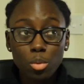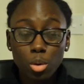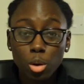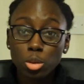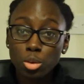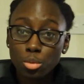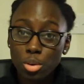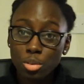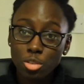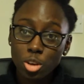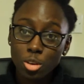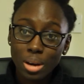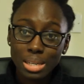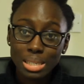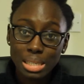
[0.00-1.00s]
on the
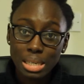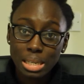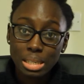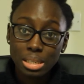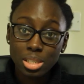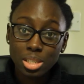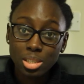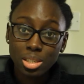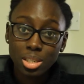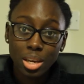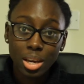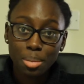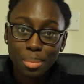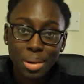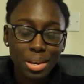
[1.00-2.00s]
review I did,
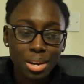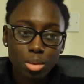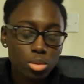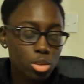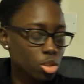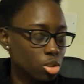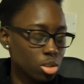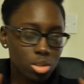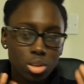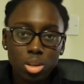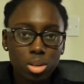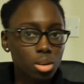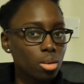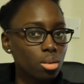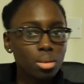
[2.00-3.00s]
yeah, my hair was just
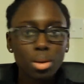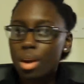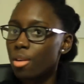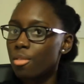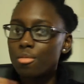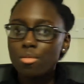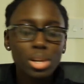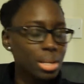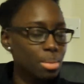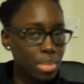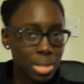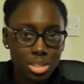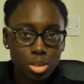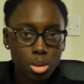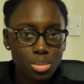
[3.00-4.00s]
in a really
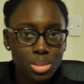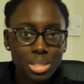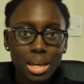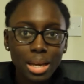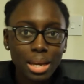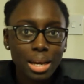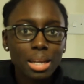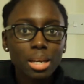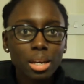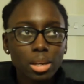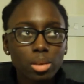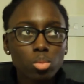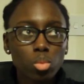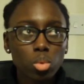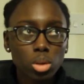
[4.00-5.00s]
messed up state, and
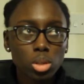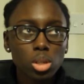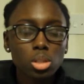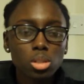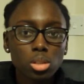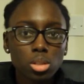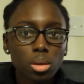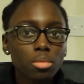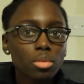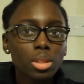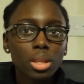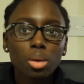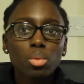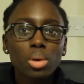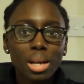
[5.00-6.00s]
I wanted something
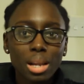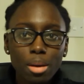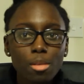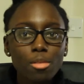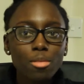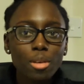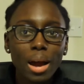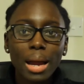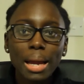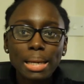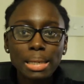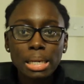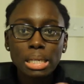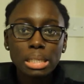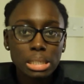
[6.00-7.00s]
that would clarify,
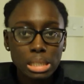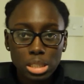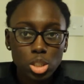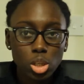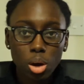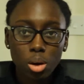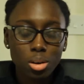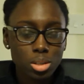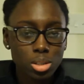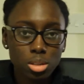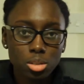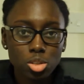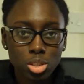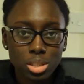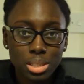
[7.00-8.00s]
detox,
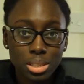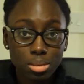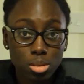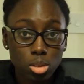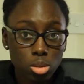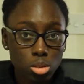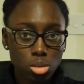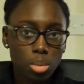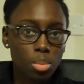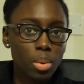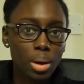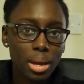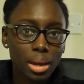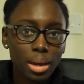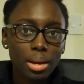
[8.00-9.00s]
and just strip my
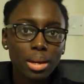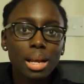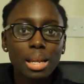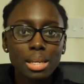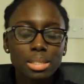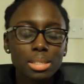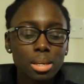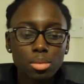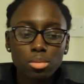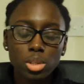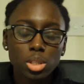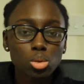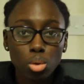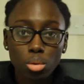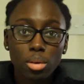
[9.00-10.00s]
hair and cleanse it and
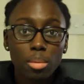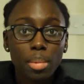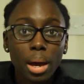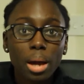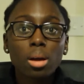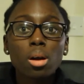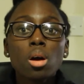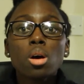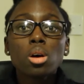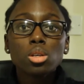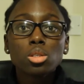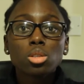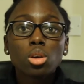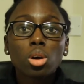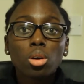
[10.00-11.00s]
restore it back.
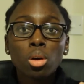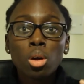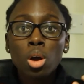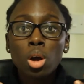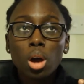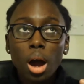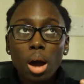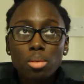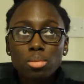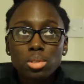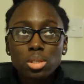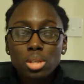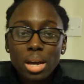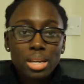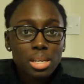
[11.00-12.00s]
So
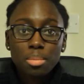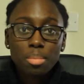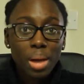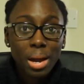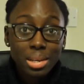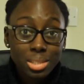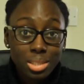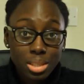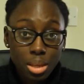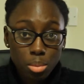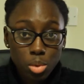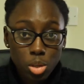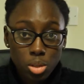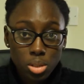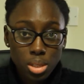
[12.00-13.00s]
I didn't mind
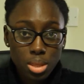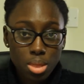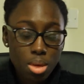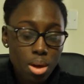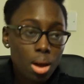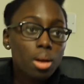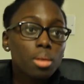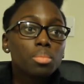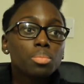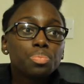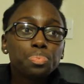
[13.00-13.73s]
them using that.